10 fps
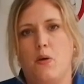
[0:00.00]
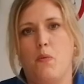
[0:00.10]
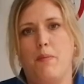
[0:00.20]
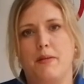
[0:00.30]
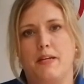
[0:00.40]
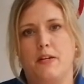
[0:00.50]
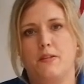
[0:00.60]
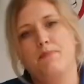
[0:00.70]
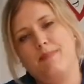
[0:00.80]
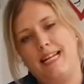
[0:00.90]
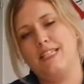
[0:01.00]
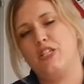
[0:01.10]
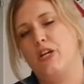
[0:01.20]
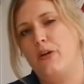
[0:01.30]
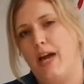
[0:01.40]
won't be in use.
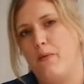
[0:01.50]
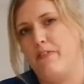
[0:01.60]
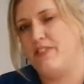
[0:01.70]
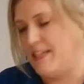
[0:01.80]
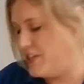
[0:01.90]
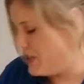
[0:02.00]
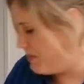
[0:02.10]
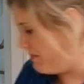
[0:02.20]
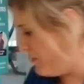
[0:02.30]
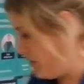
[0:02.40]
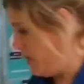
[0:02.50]
Let's show you how we've set the gym up